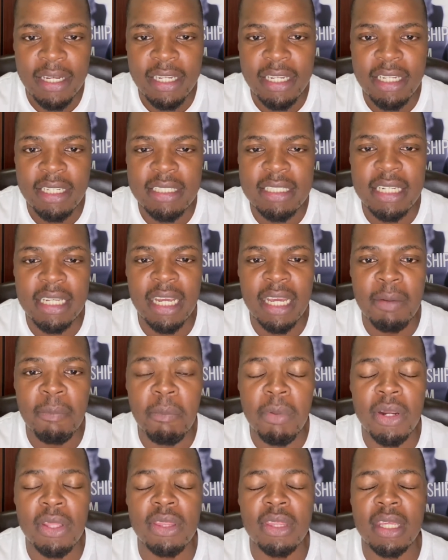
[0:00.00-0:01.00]
eating and
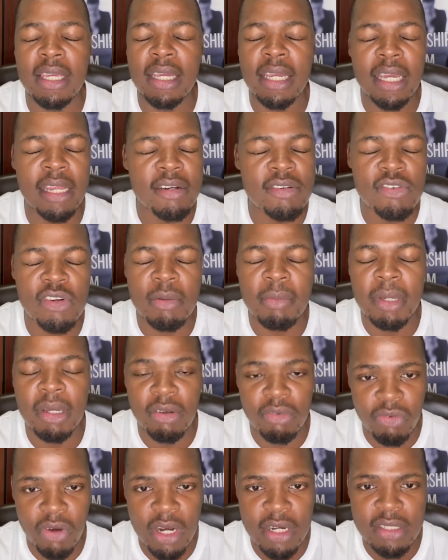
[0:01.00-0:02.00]
breathing and
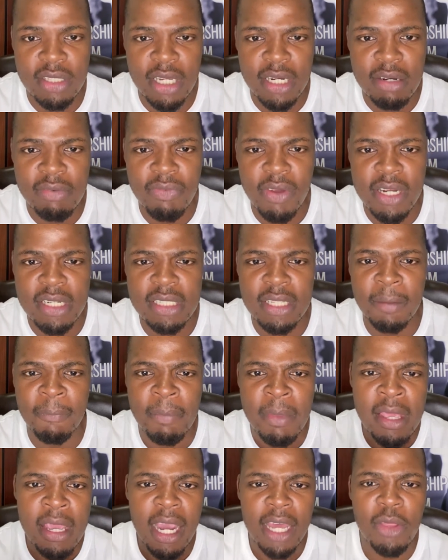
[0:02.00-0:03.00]
dreaming real estate investing.
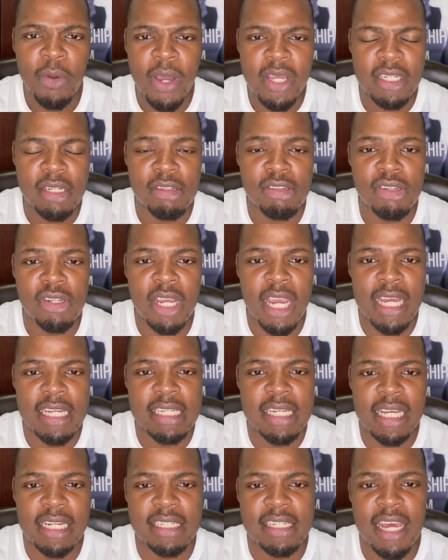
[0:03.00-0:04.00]
Otherwise, I'll see you
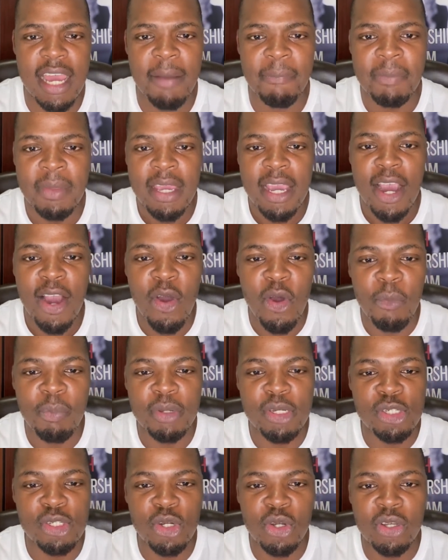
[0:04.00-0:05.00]
guys next time. I hope
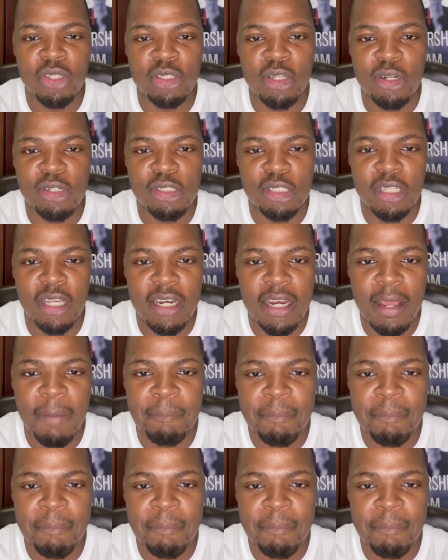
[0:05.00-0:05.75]
you enjoy the rest of your day.